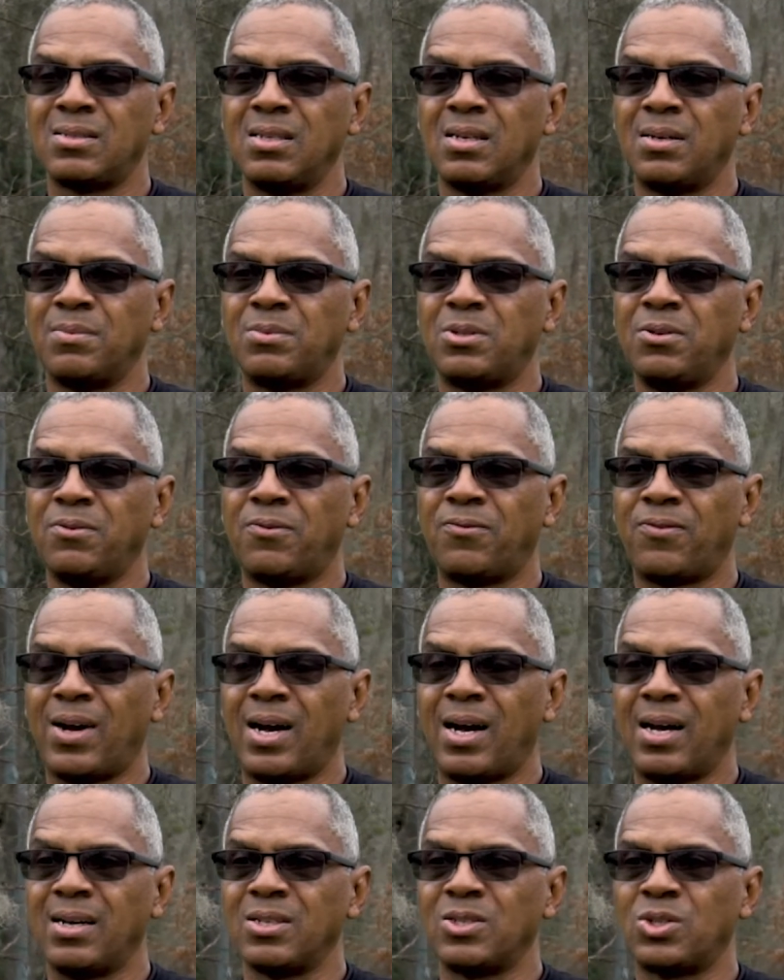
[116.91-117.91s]
them to
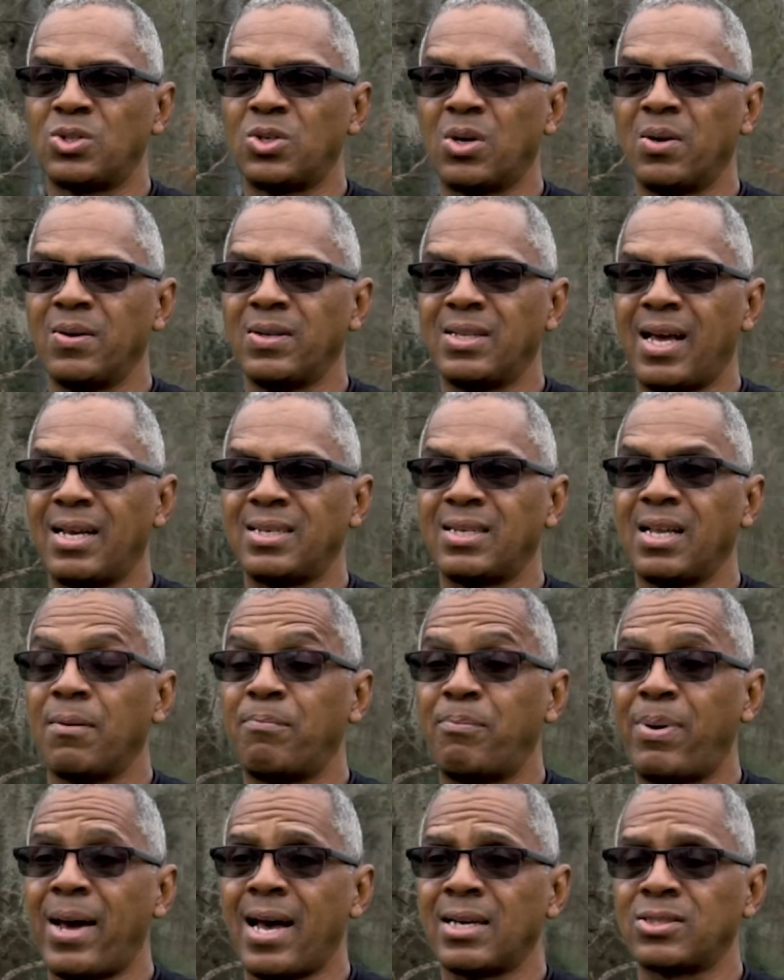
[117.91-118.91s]
find the story that they're
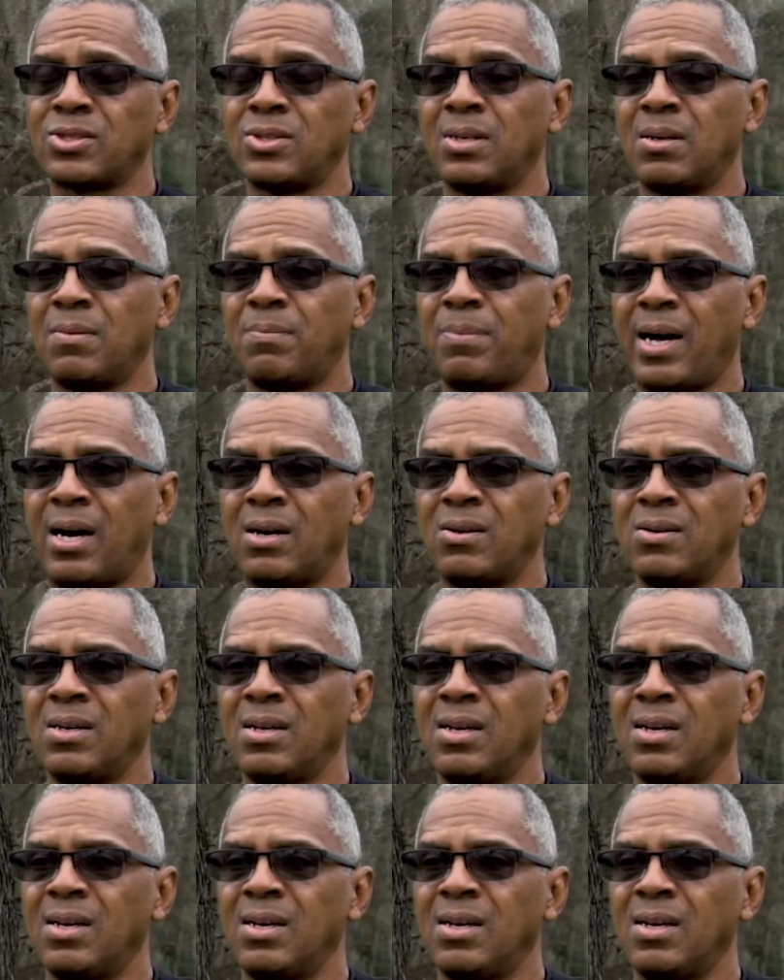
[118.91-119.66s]
passionate about,